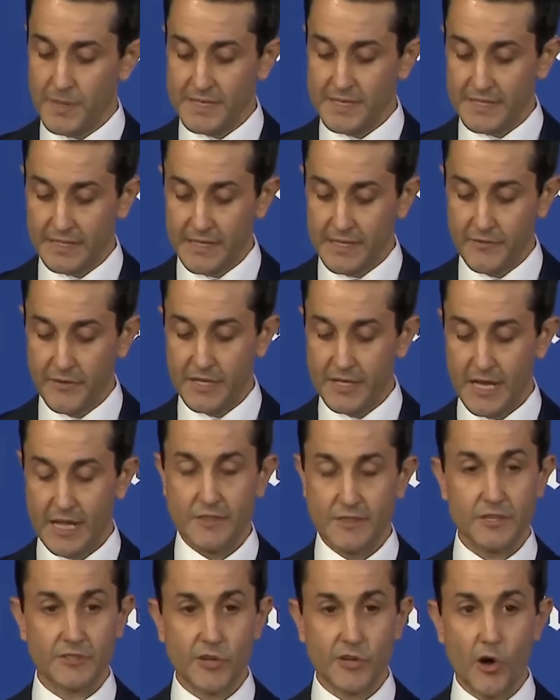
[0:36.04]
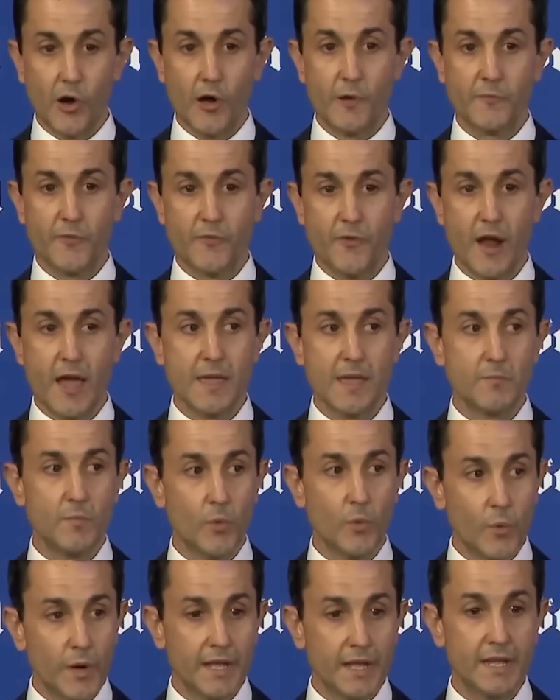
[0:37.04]
Today, the State Premier David
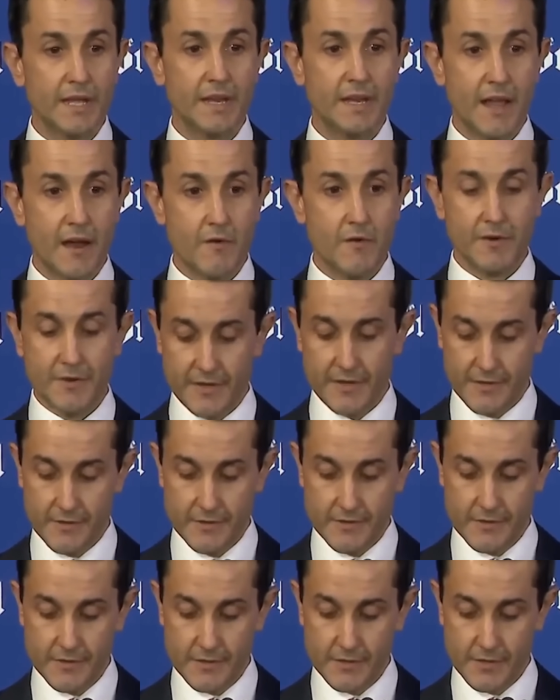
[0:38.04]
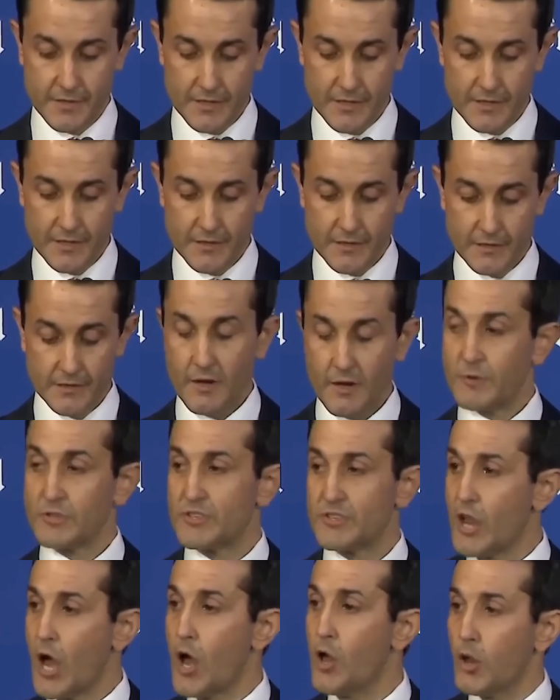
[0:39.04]
Crisafulli announced the entire
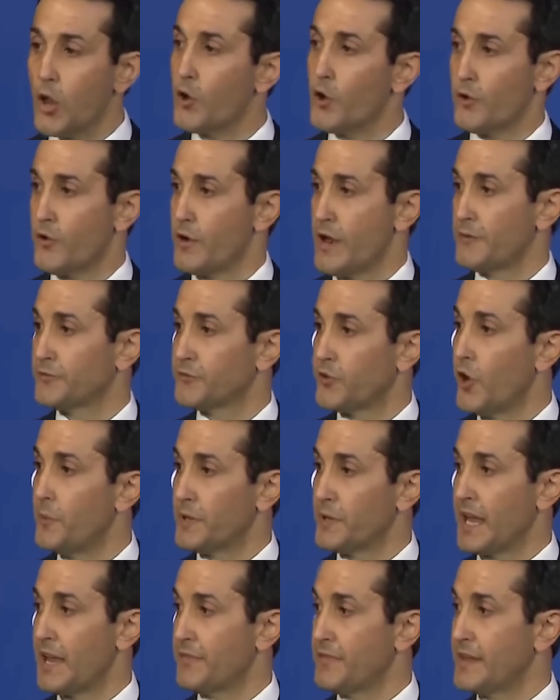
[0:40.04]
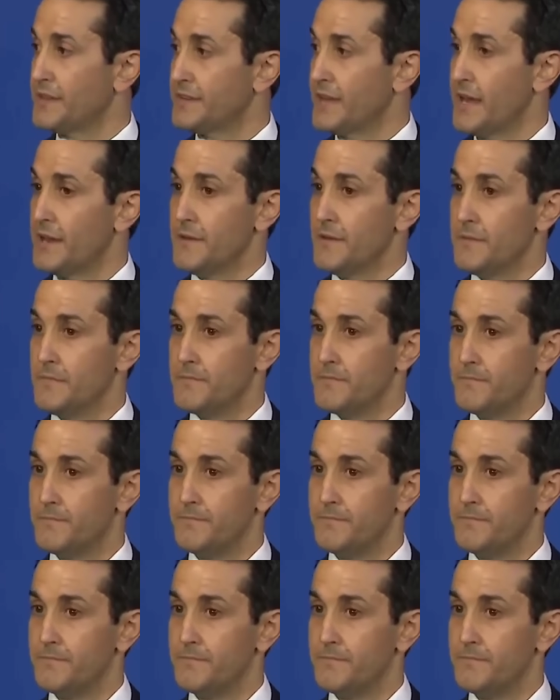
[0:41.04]
plan for the 2032 Games,